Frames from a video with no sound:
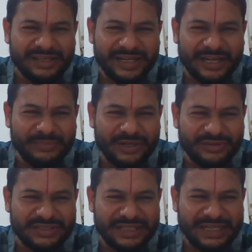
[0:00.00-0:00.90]
Little bit
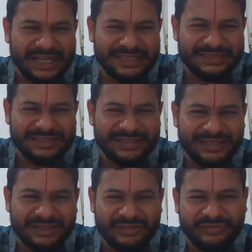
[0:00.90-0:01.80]
of syntax.
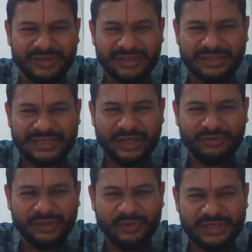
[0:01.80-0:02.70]
If the set
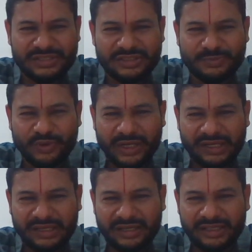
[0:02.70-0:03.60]
of equations is put
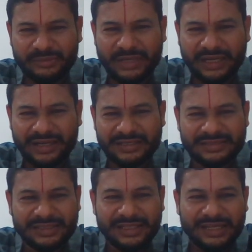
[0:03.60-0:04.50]
in curly brackets